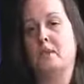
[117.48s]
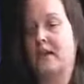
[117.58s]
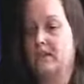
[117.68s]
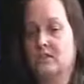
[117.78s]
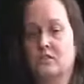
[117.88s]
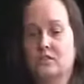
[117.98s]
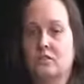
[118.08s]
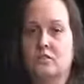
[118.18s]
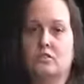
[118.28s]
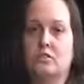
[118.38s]

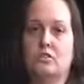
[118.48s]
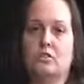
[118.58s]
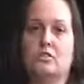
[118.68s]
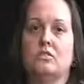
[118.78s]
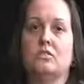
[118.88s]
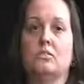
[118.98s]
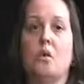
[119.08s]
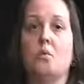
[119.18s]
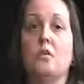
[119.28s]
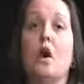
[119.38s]
patients, you just
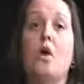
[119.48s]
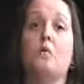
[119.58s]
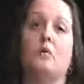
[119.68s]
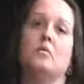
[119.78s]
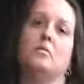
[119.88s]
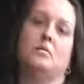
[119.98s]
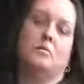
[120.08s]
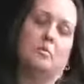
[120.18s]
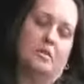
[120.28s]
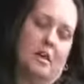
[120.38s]
don't know.
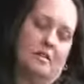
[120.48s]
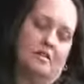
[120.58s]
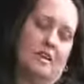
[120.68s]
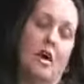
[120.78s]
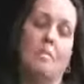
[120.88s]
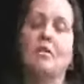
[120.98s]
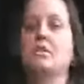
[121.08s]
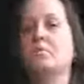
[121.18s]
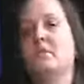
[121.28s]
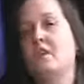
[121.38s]
You kind of say, oh, I'm a
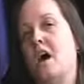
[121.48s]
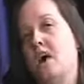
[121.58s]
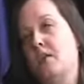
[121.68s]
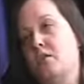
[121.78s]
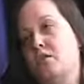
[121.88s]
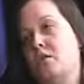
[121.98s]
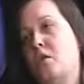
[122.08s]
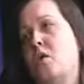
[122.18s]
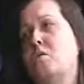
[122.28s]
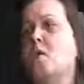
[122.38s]
little bit tired, or
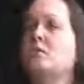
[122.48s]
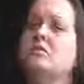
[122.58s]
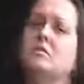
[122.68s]
oh, I'm going